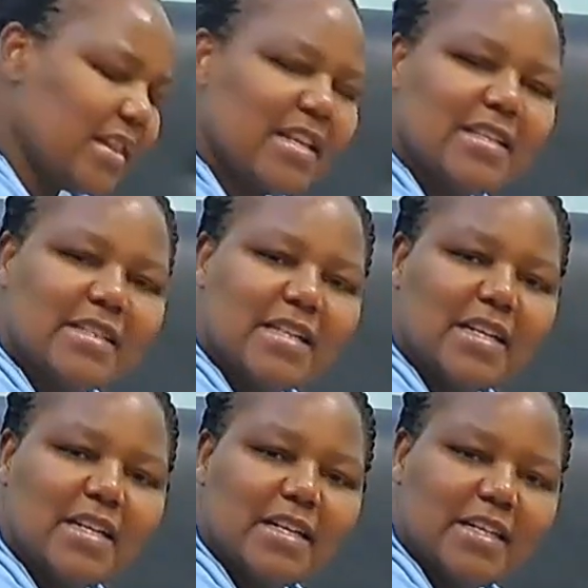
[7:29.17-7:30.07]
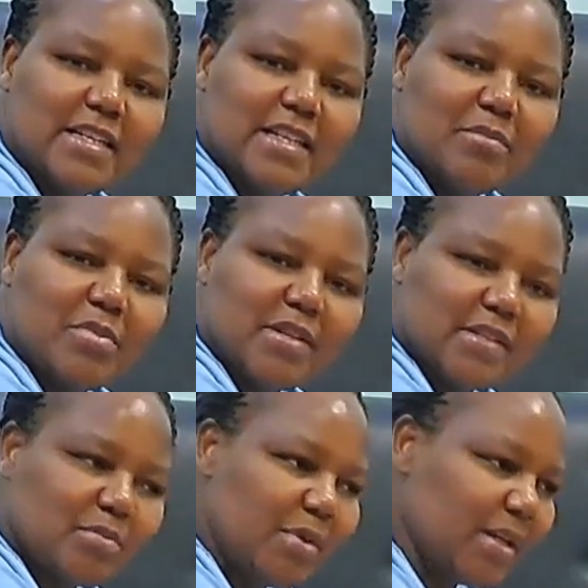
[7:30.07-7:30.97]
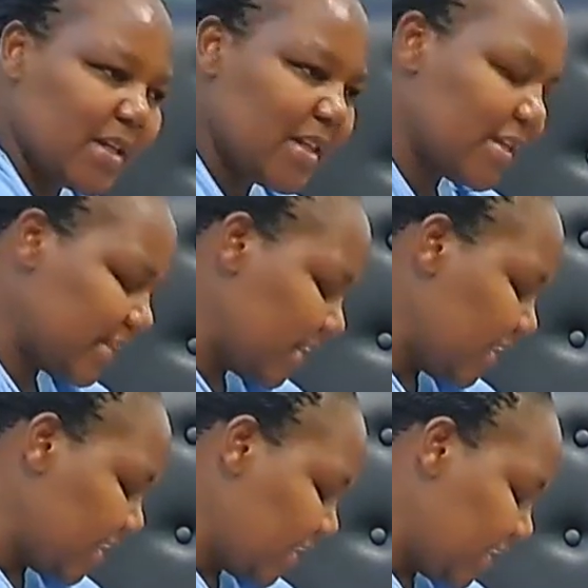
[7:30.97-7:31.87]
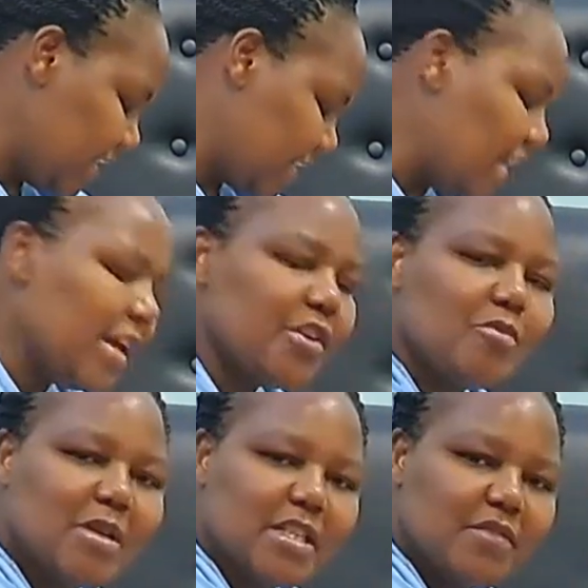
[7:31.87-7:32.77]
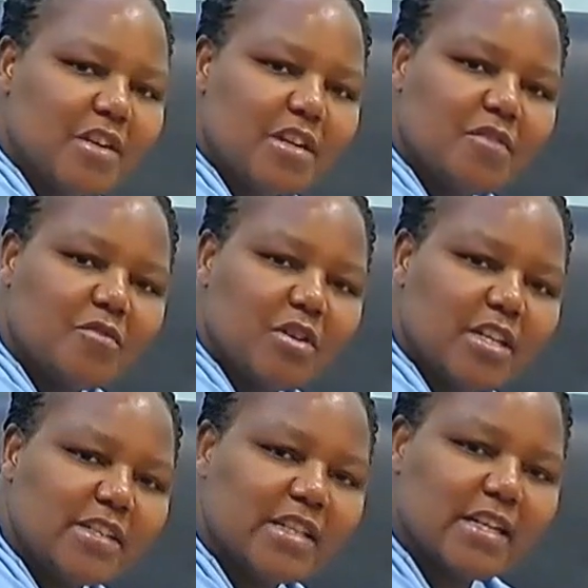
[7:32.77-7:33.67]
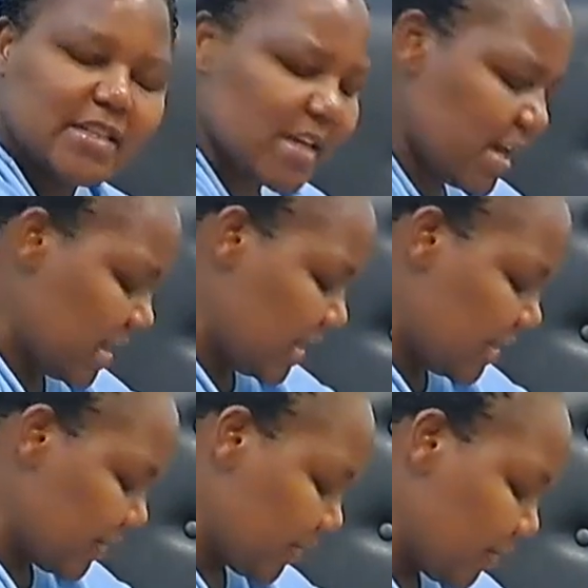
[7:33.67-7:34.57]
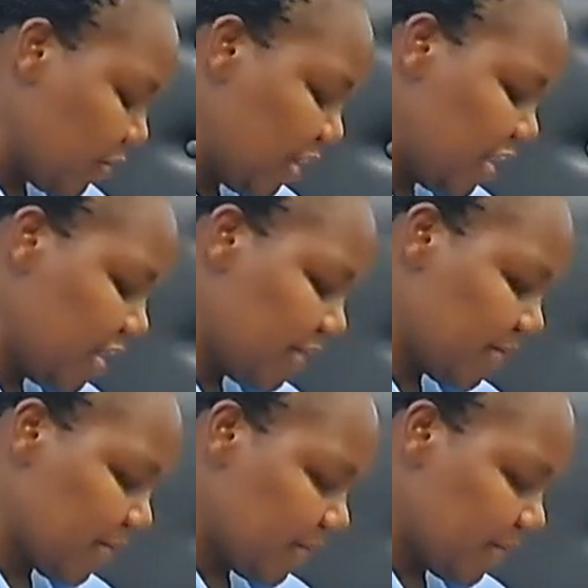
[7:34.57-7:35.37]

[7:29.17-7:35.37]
they still need the breast milk. They still need it. No matter, even if when he starts weaning.